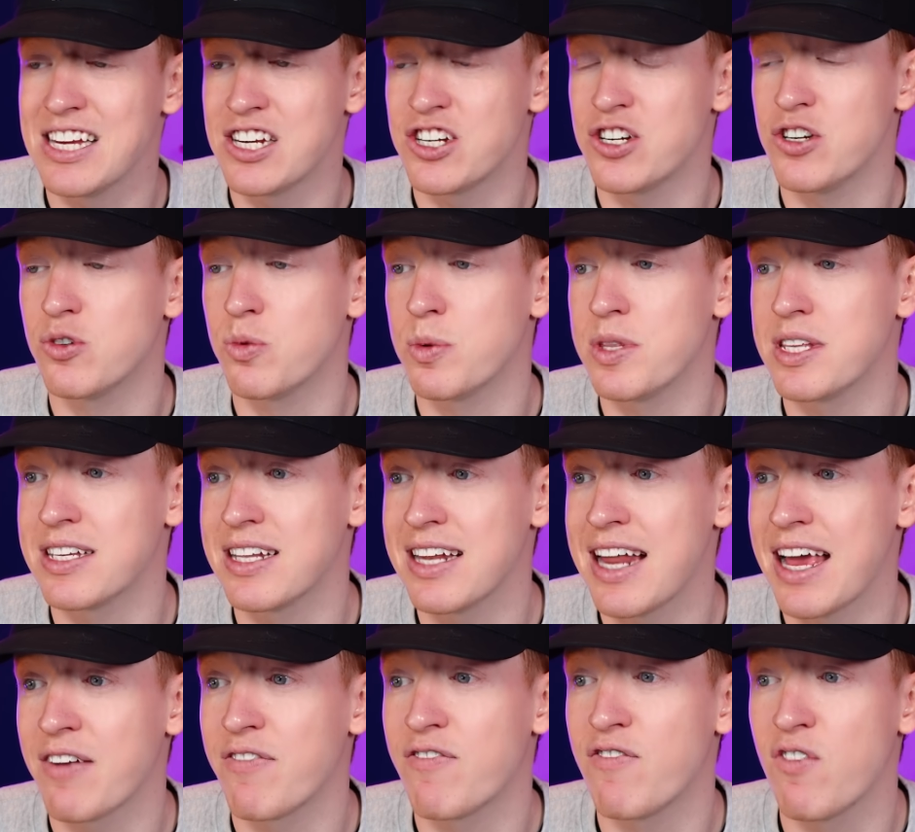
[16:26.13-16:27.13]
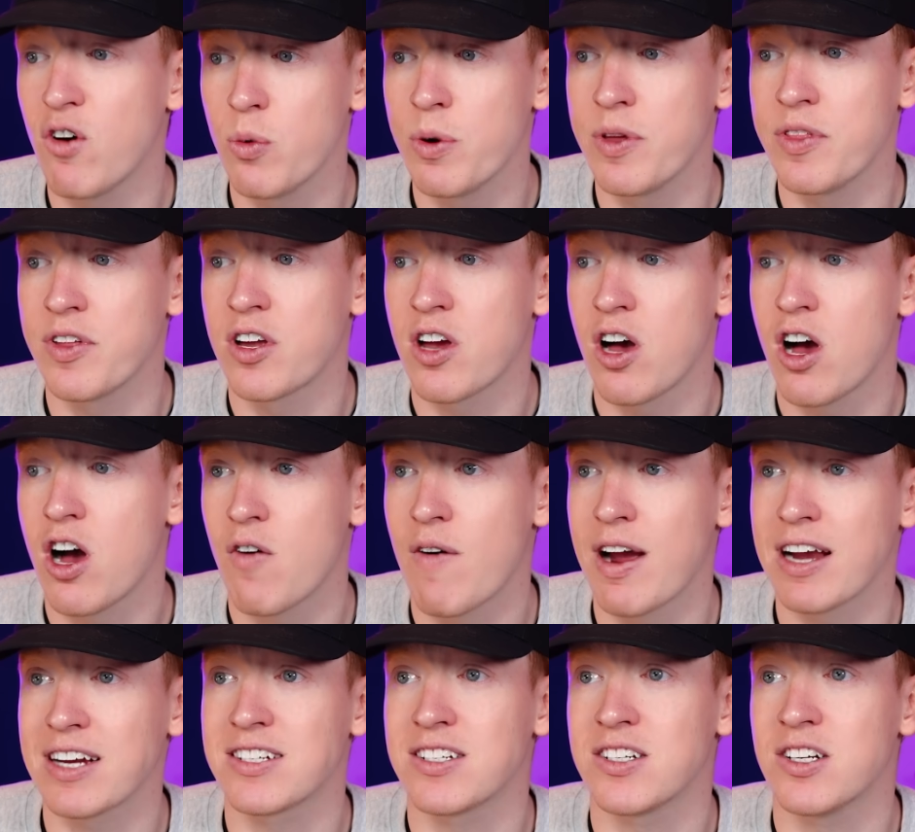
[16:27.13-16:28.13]
issues with his leg following the car
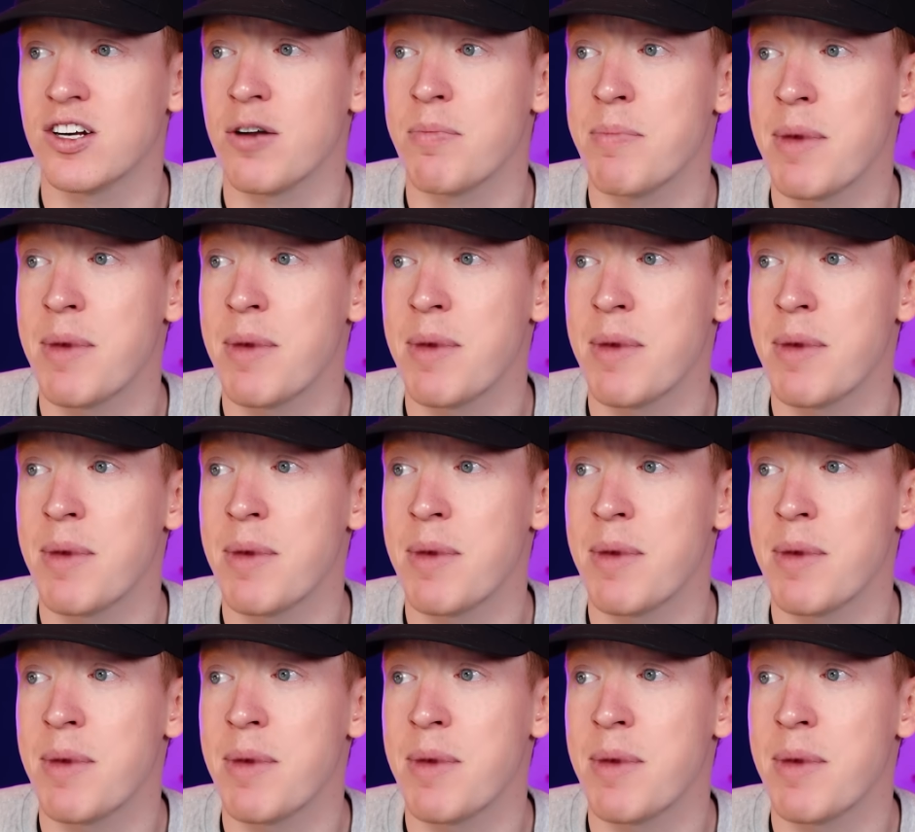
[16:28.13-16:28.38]
accident,